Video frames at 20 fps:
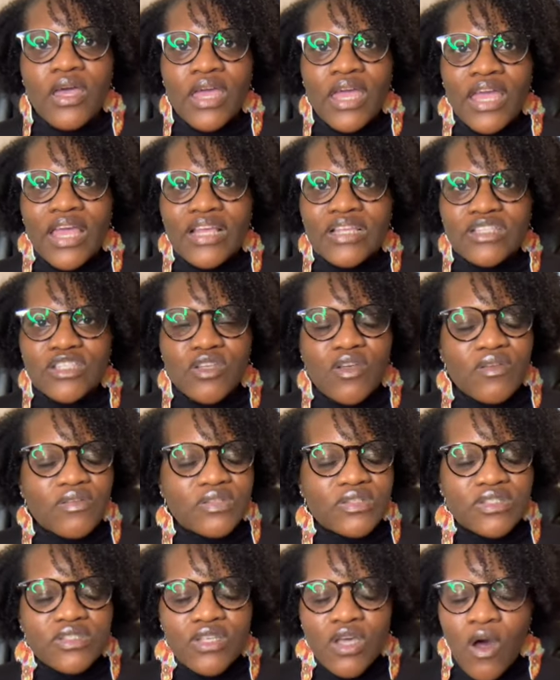is
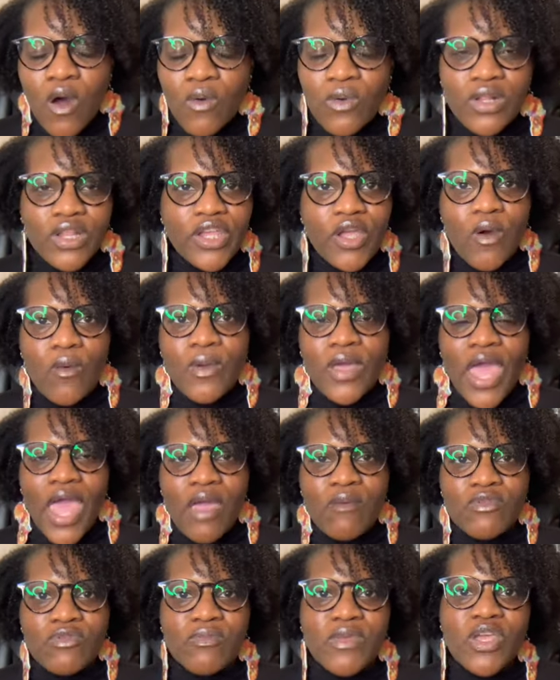totally okay
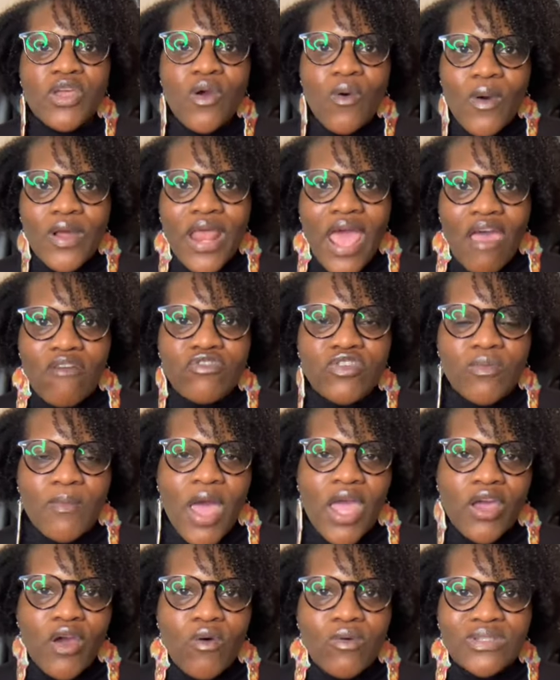with me going after
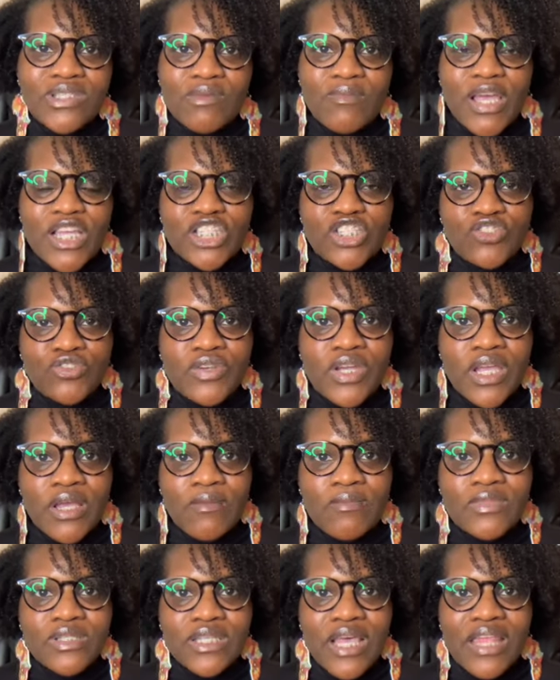my goals and my
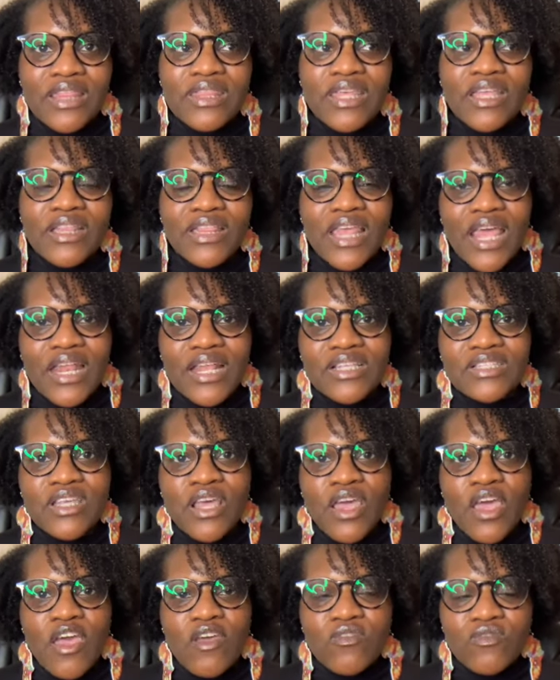dreams. I think that is
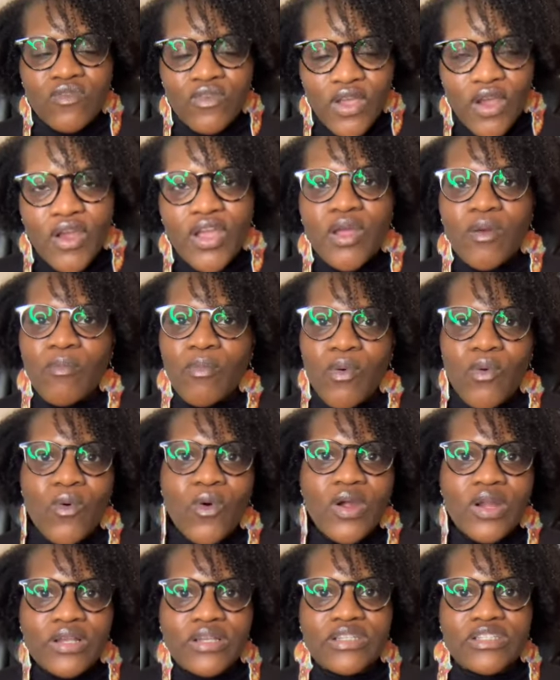very
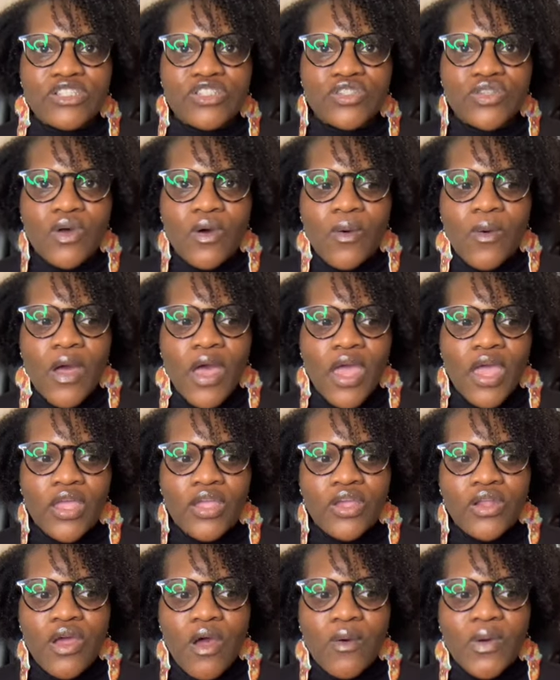important. So,
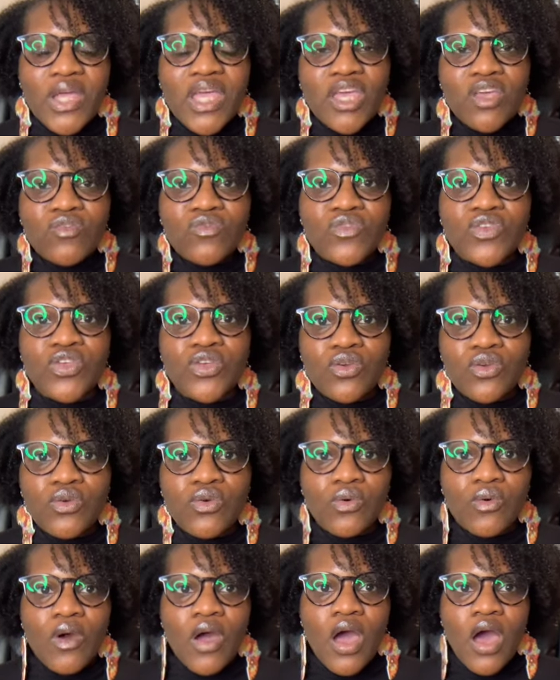you know, if
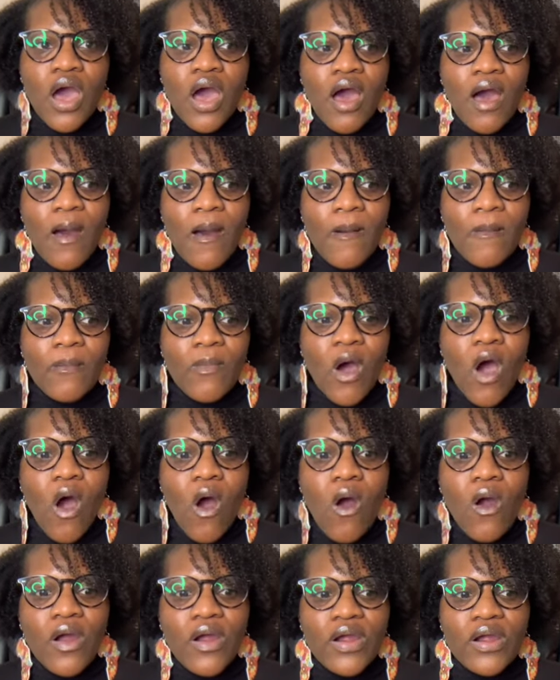you
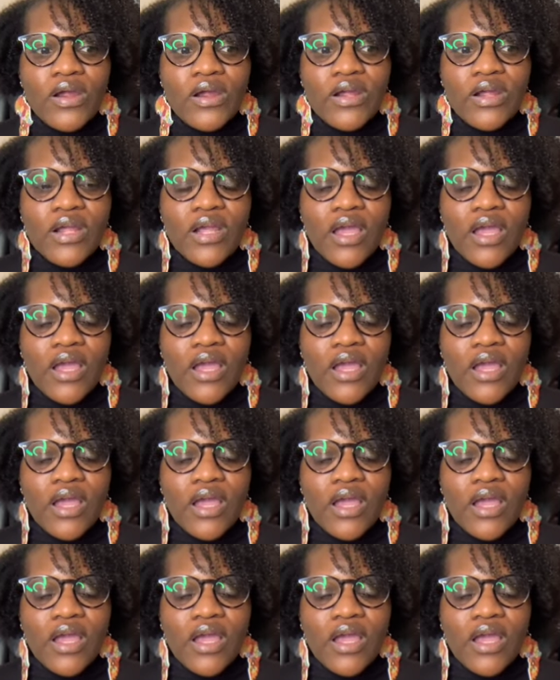are,